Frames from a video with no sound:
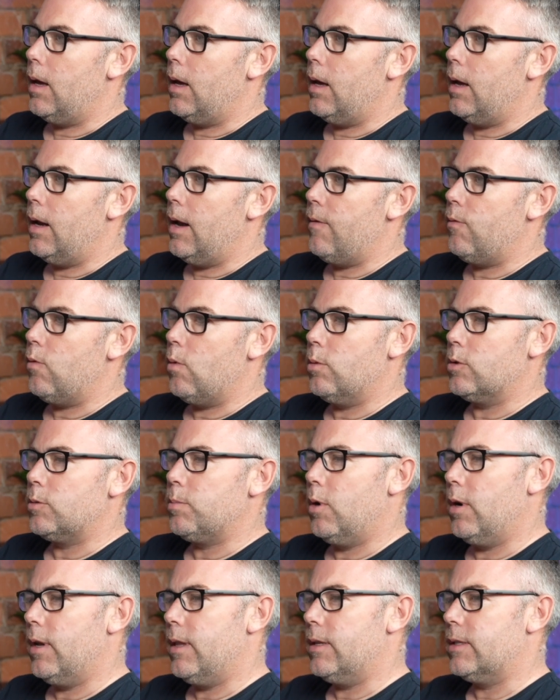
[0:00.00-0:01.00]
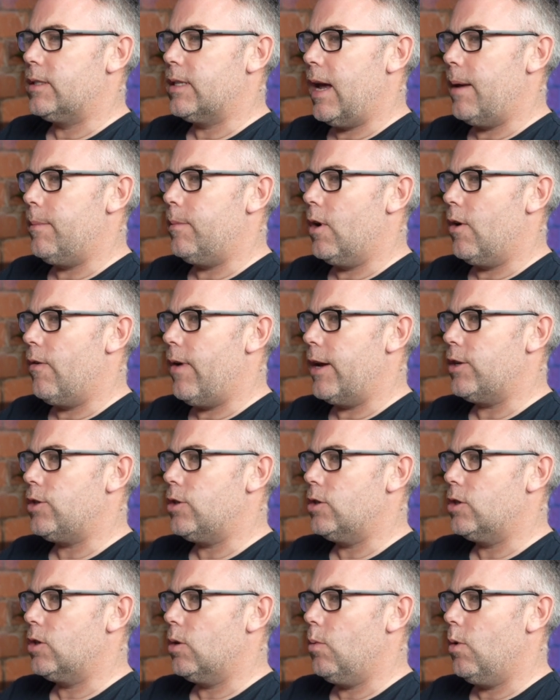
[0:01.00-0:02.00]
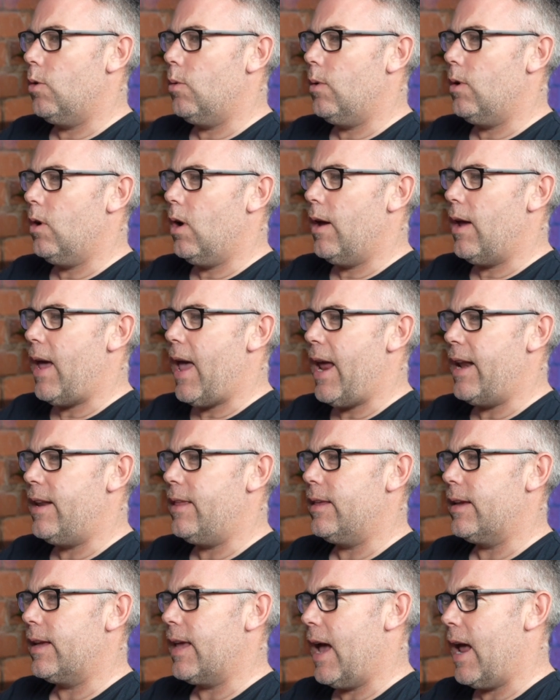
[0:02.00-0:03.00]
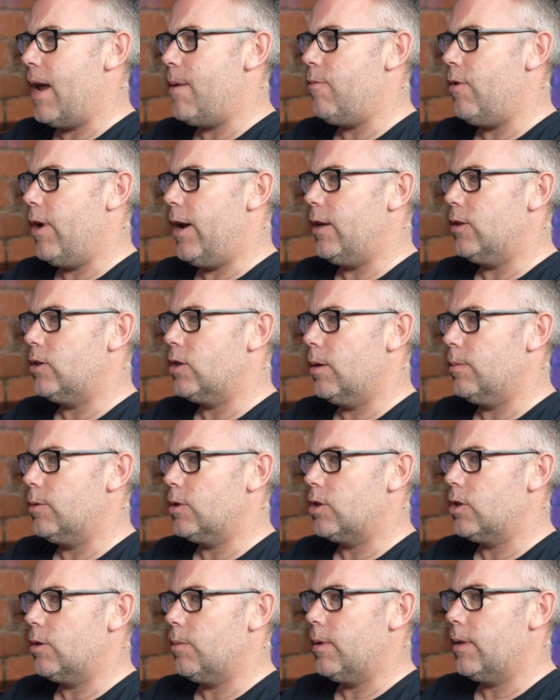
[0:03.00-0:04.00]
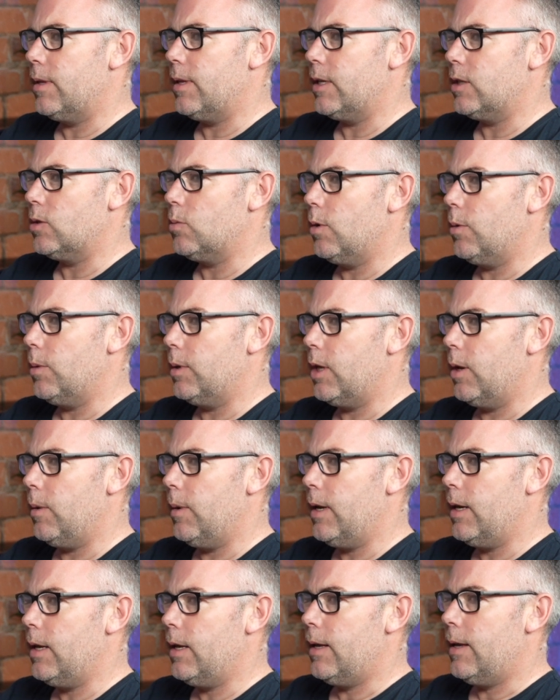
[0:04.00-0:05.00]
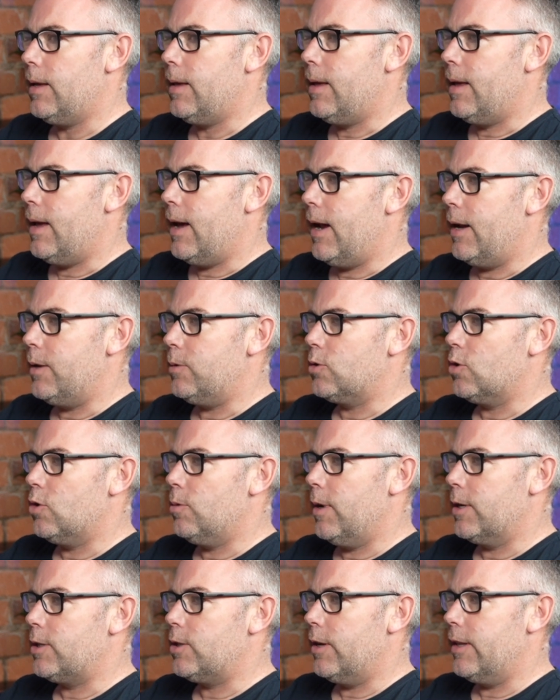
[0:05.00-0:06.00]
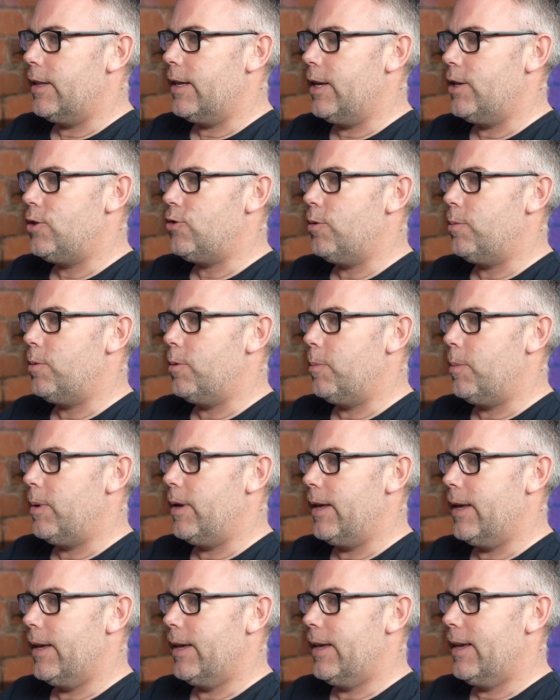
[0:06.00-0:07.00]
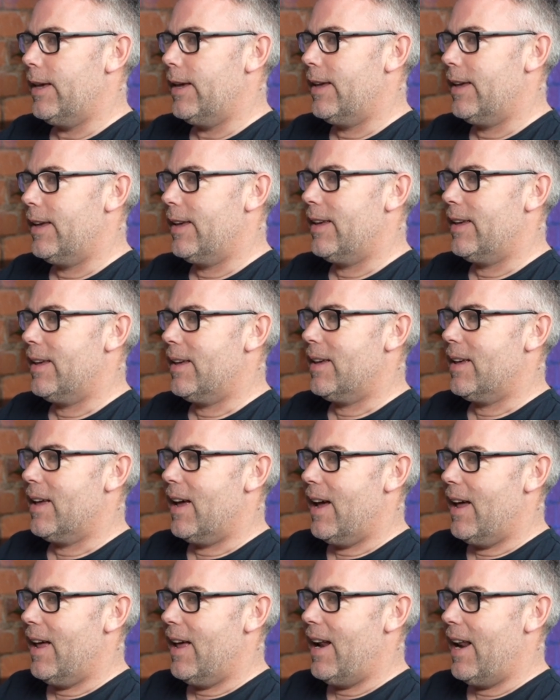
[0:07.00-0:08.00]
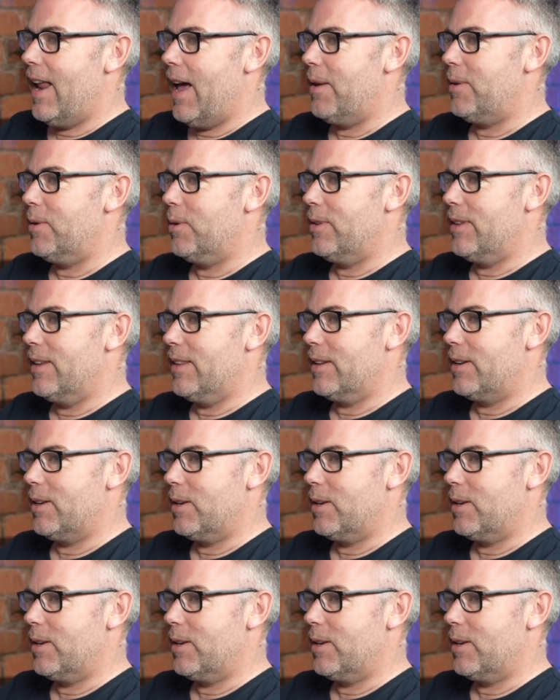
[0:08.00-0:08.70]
everyone was put in the same direction. So we were like ahead of the game really in terms of some of the things we were doing. And it was almost like the EPPP allowed all the other